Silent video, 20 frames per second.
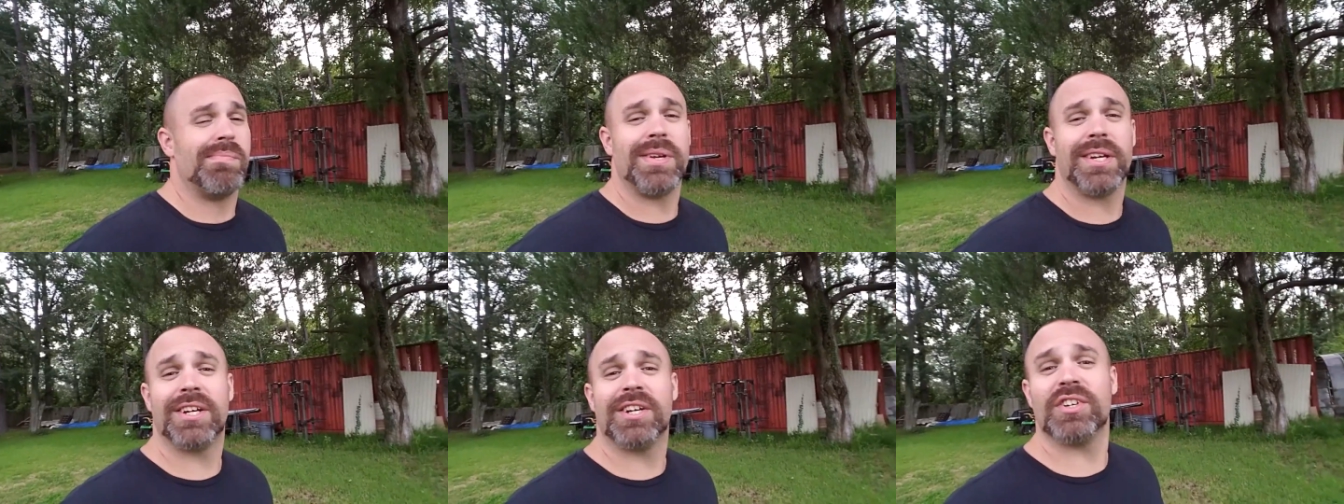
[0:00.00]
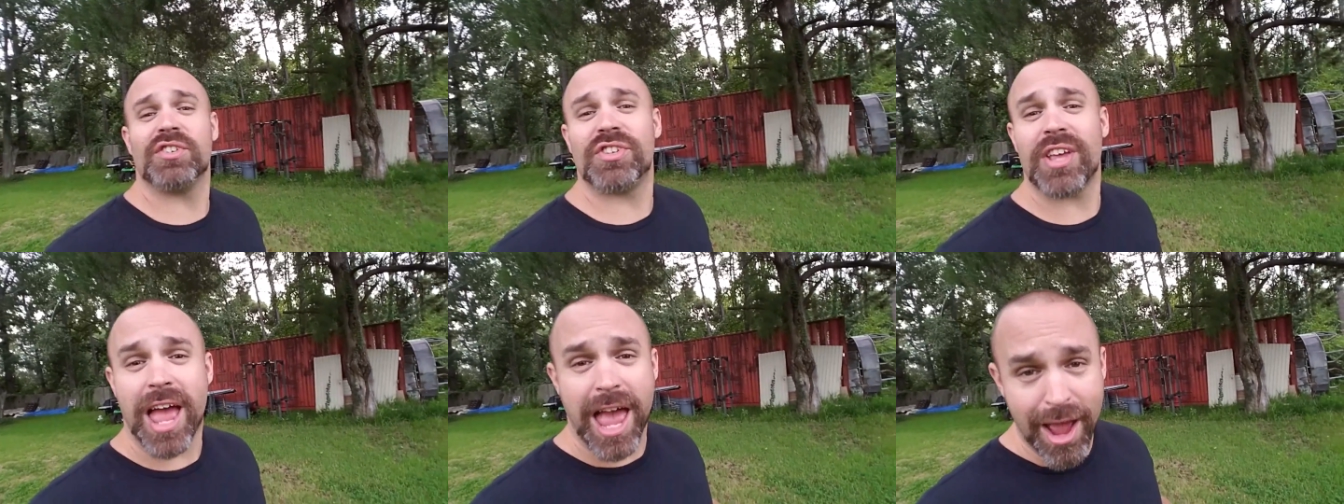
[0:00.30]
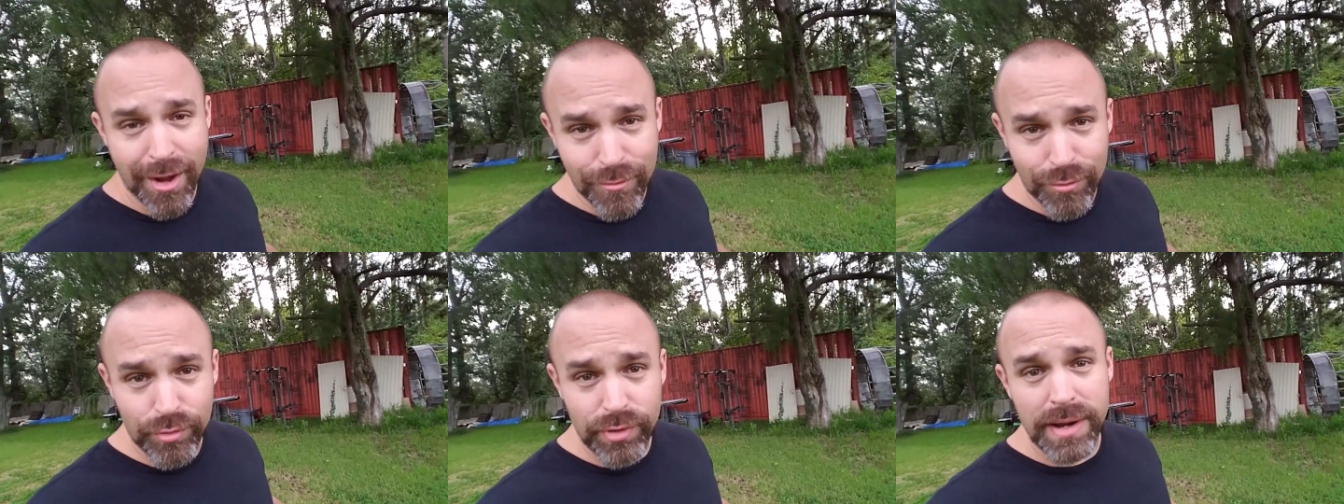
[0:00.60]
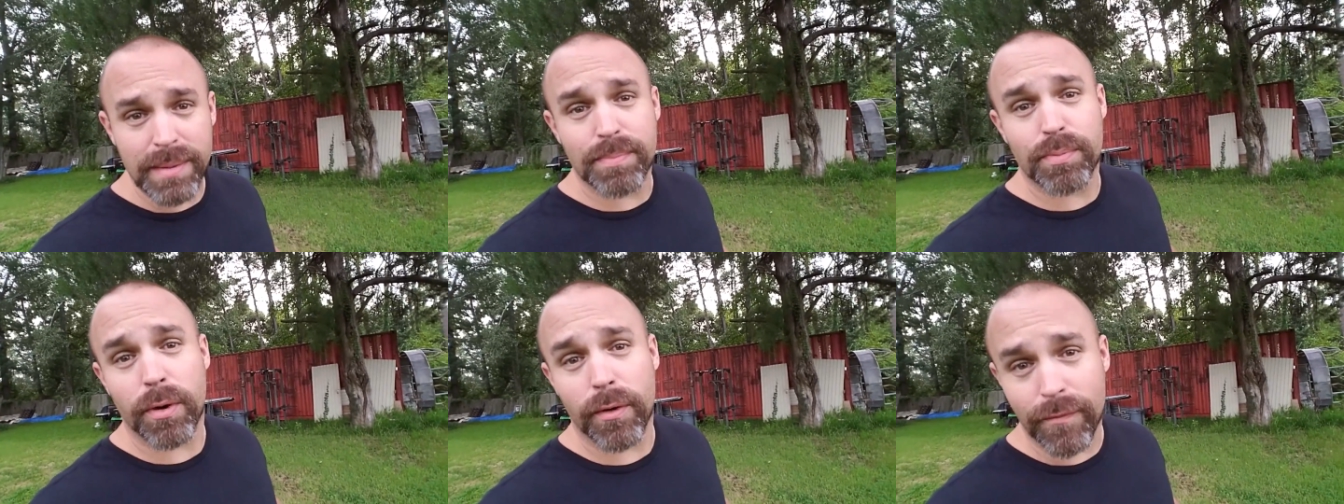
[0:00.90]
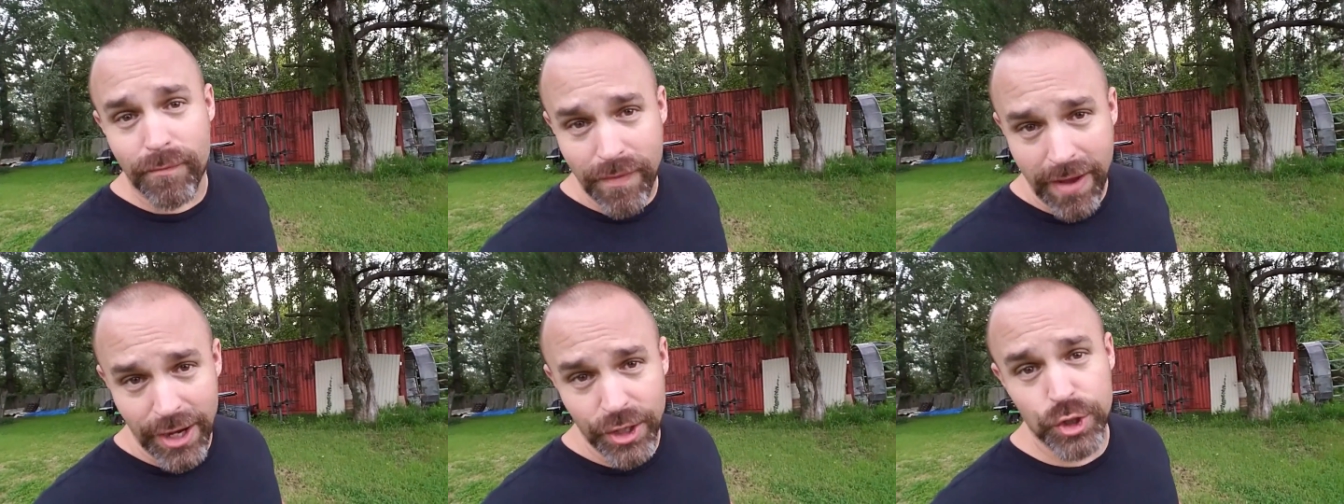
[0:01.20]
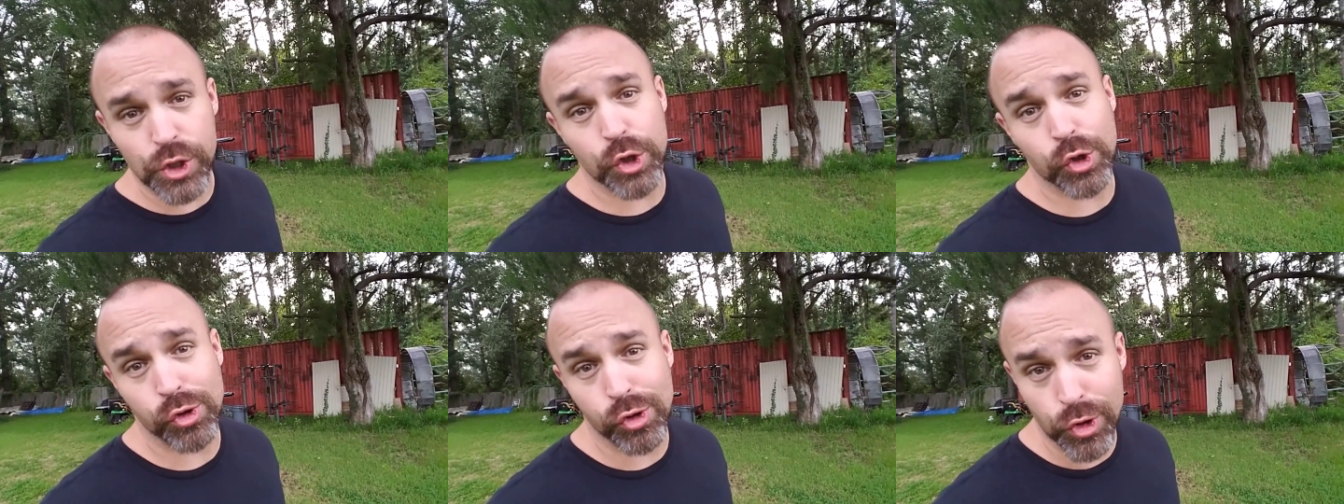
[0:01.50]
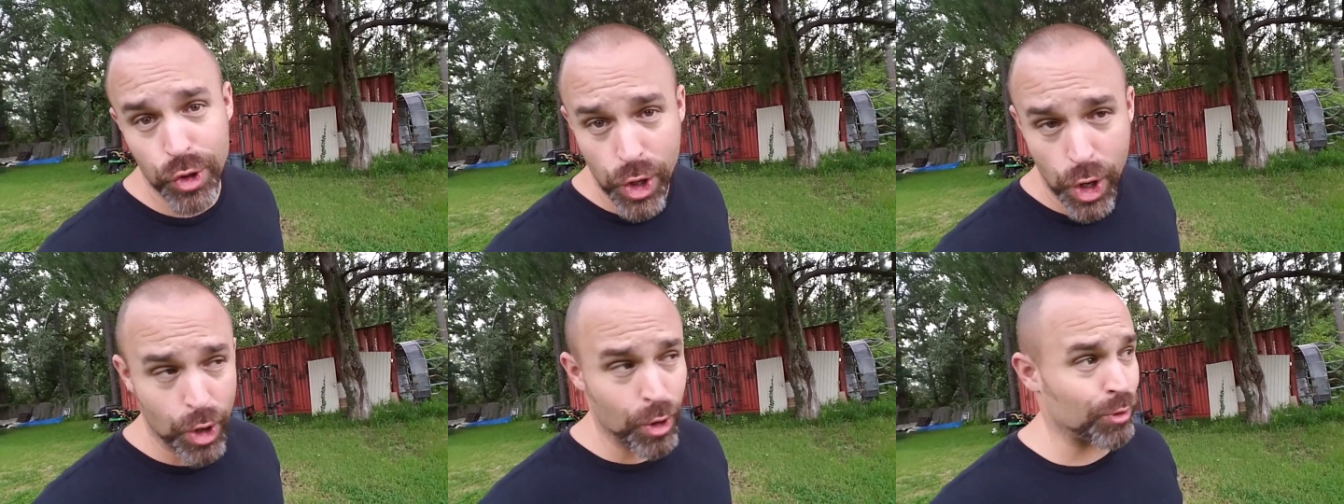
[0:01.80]
because every professional
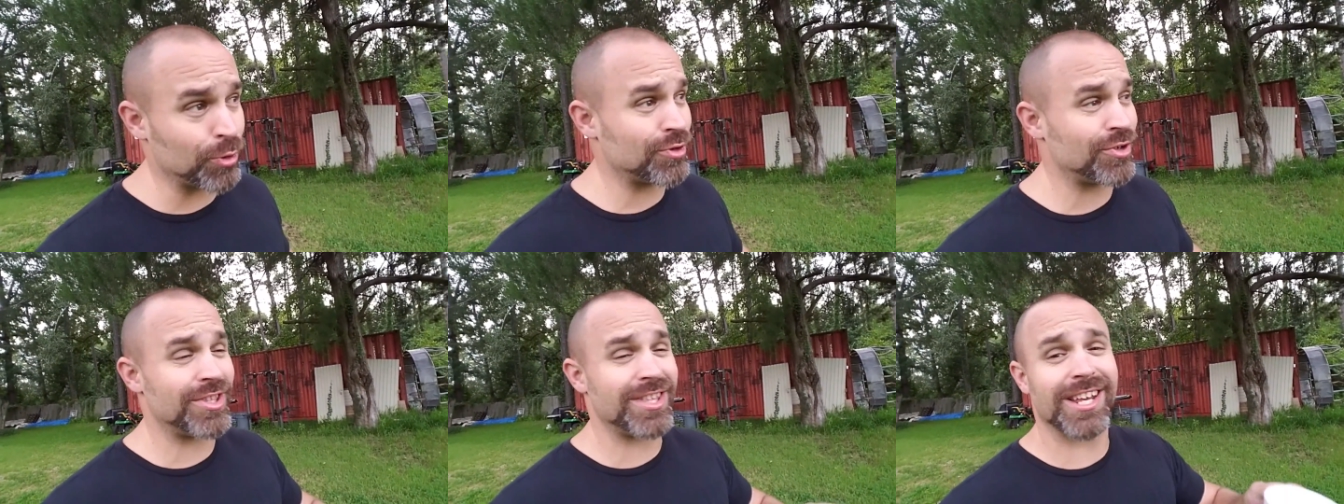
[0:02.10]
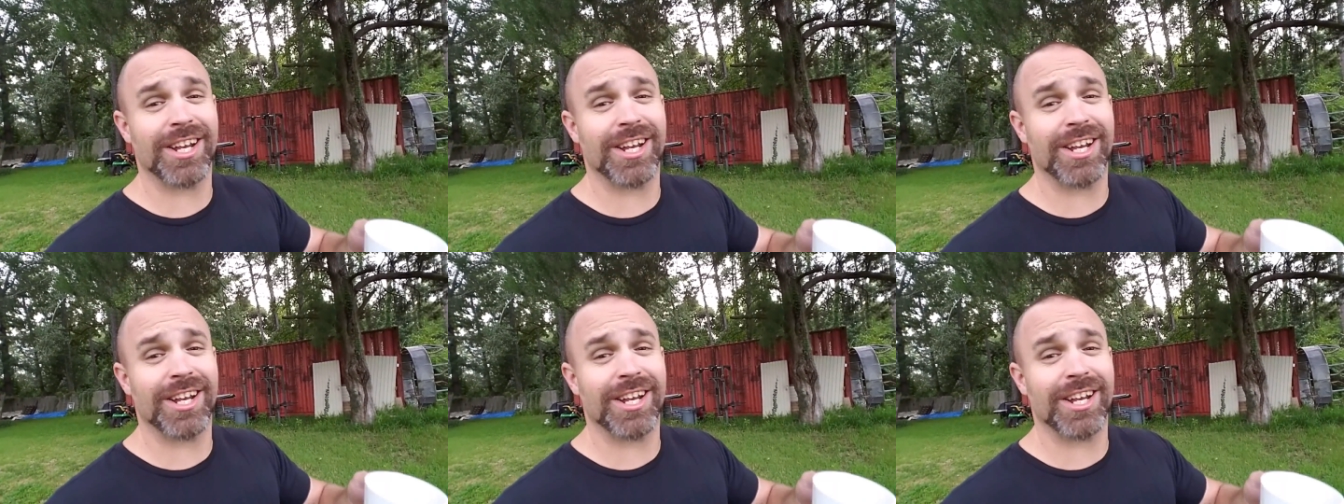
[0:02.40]
knows